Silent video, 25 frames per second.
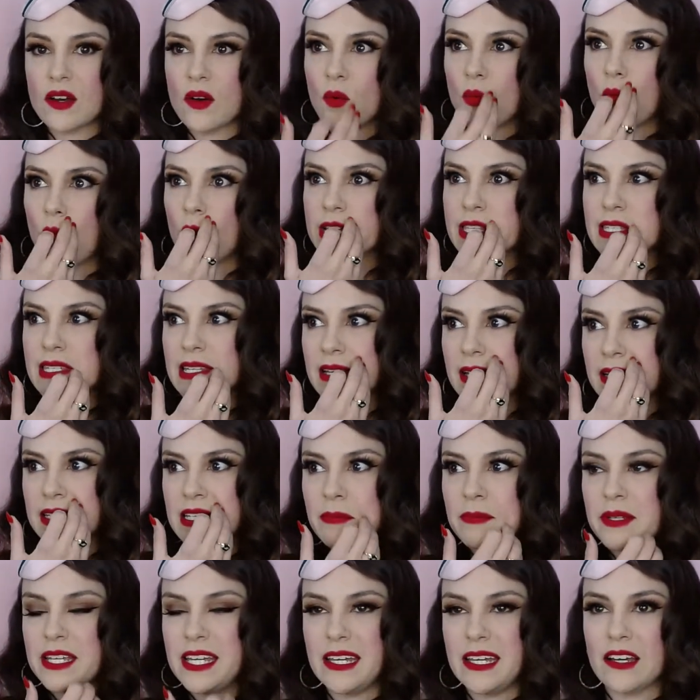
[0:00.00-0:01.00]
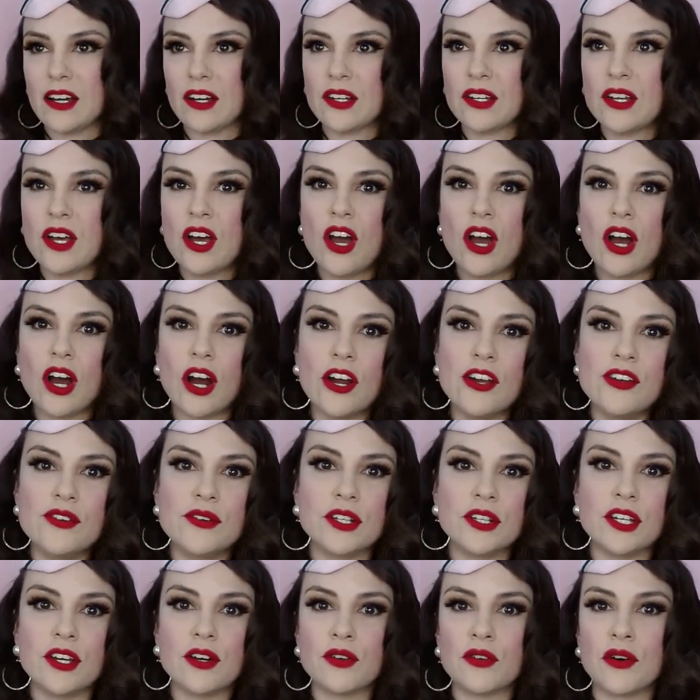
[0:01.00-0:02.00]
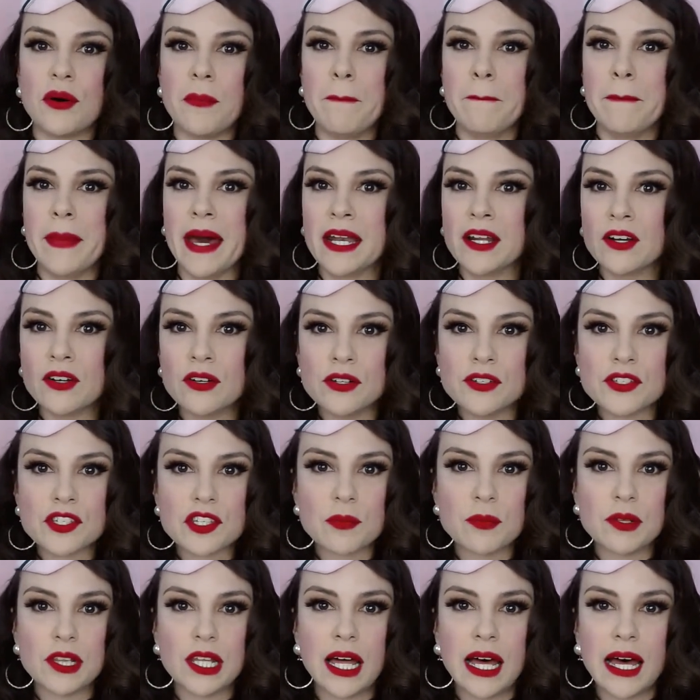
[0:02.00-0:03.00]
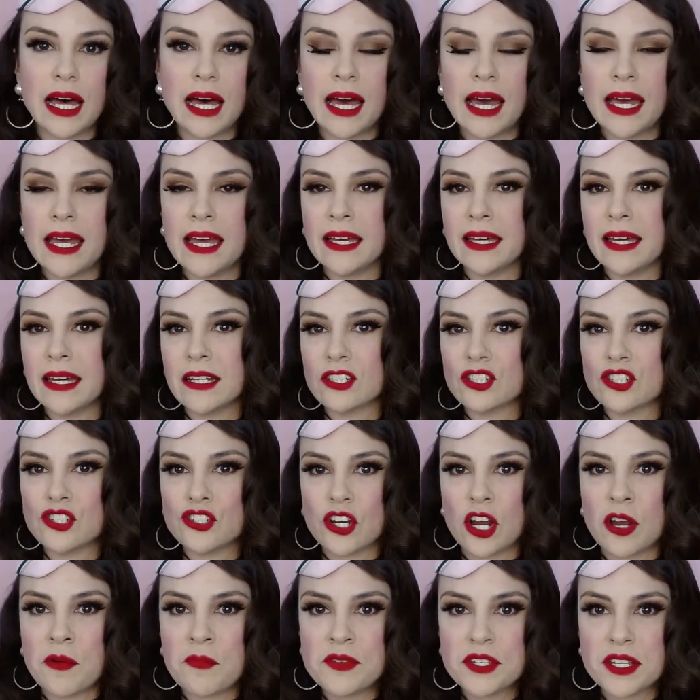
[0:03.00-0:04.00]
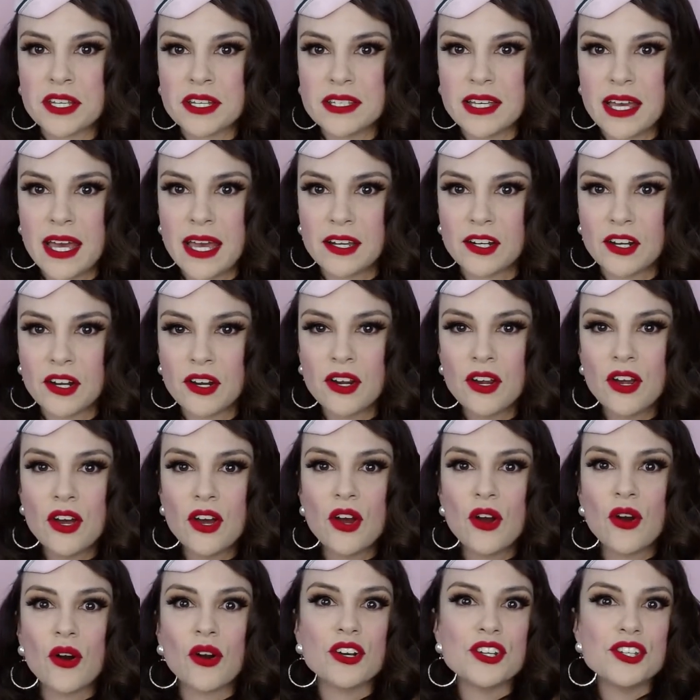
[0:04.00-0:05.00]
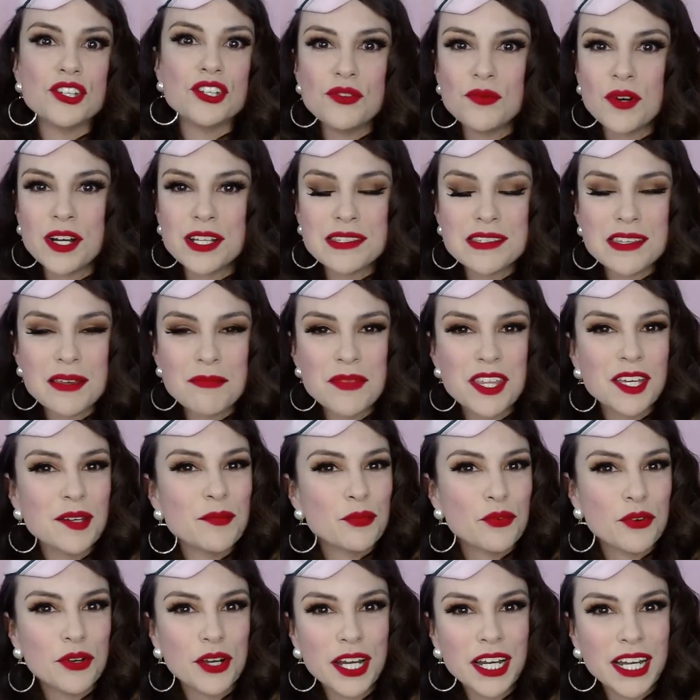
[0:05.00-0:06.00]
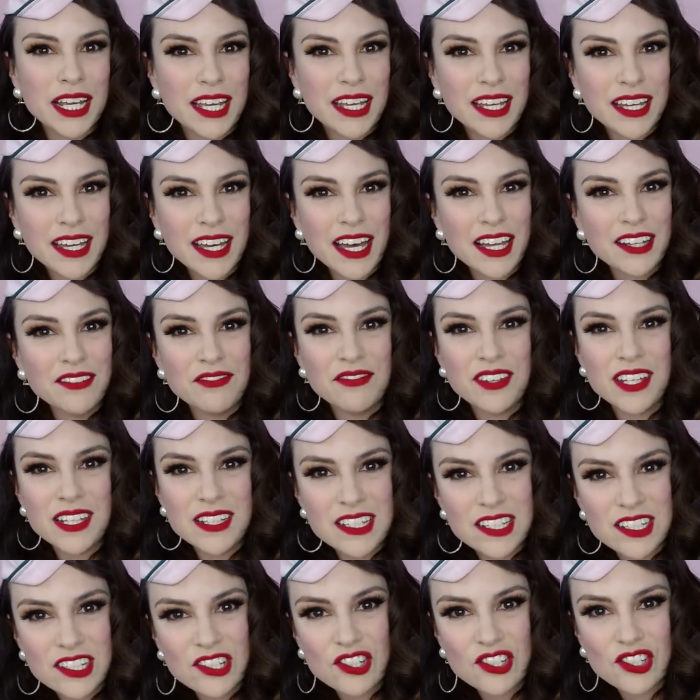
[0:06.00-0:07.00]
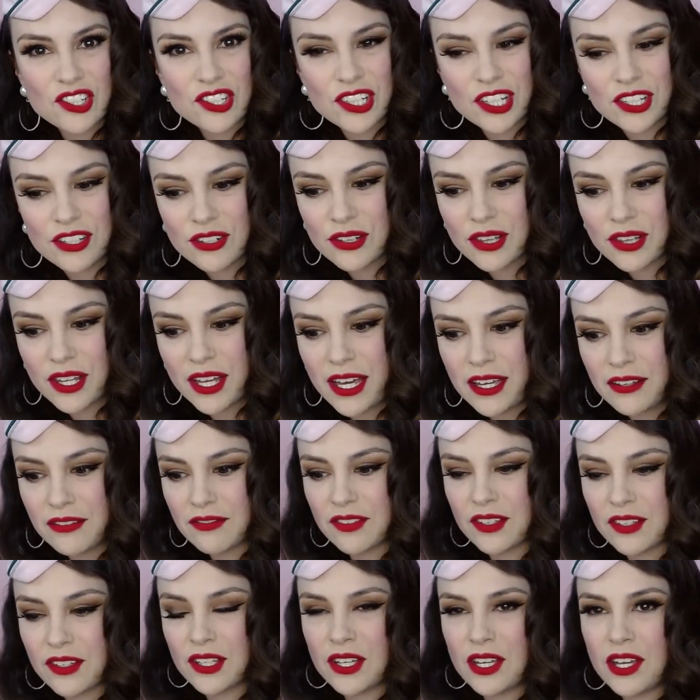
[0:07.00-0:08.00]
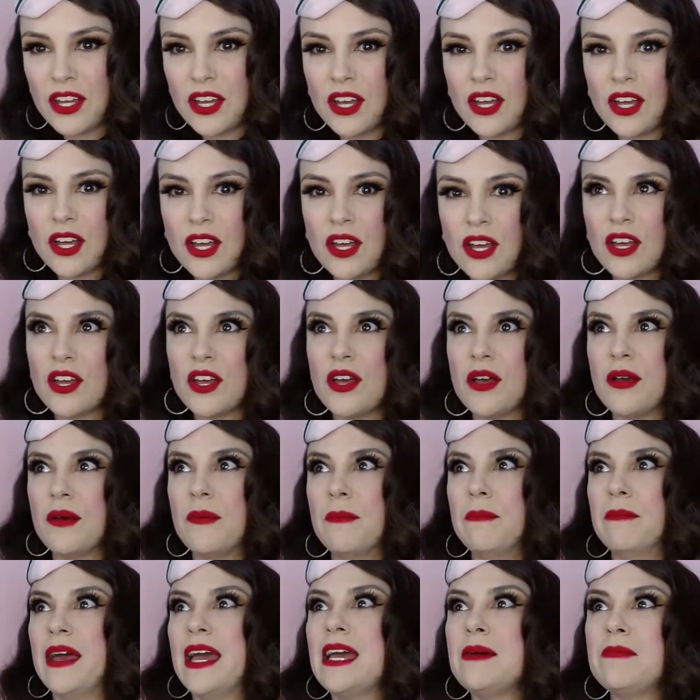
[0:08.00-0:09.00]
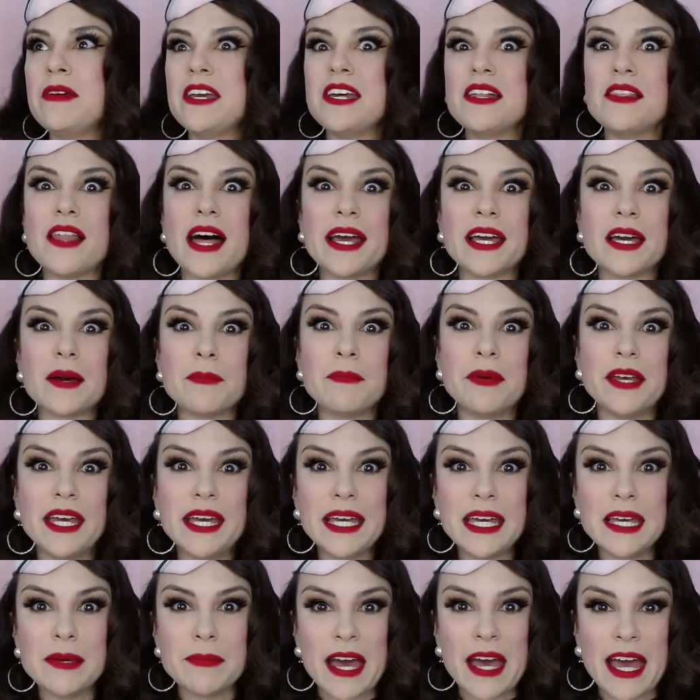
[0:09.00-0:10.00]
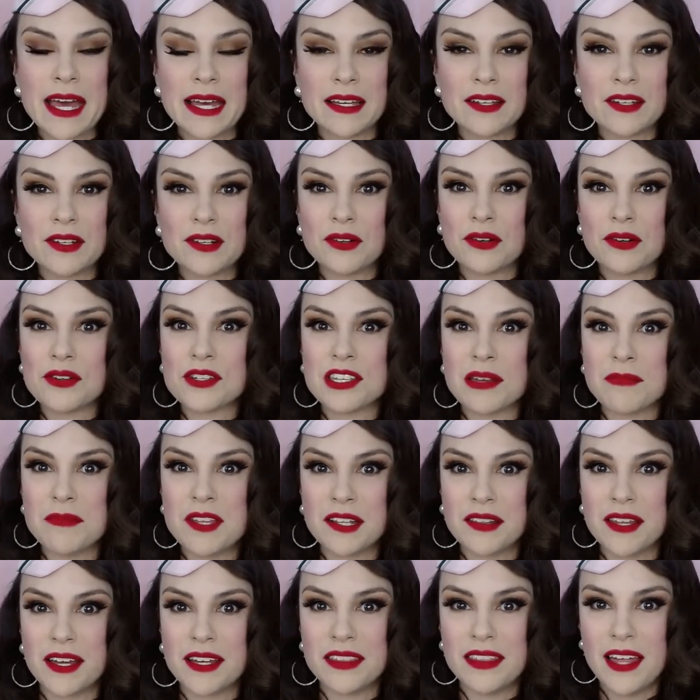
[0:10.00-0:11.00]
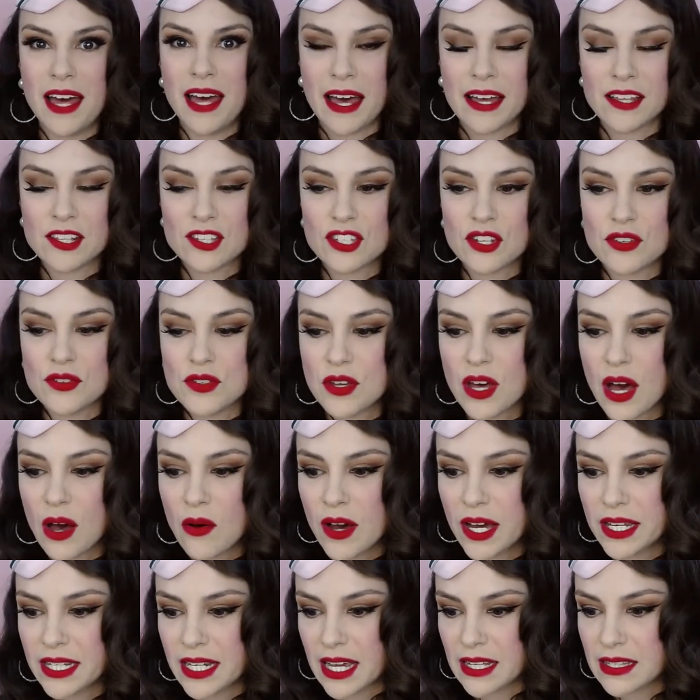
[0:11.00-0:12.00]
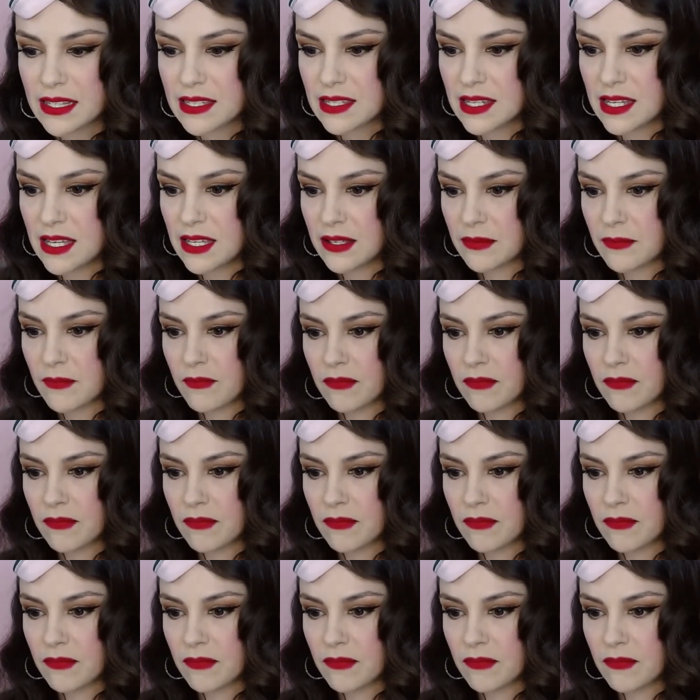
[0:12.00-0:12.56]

What's it going to be? Are you going to go to a medical supply and get a sharps container? Or do you want something pretty and vintage in your life? Maybe like a piggy bank or something like that. So you go on Etsy.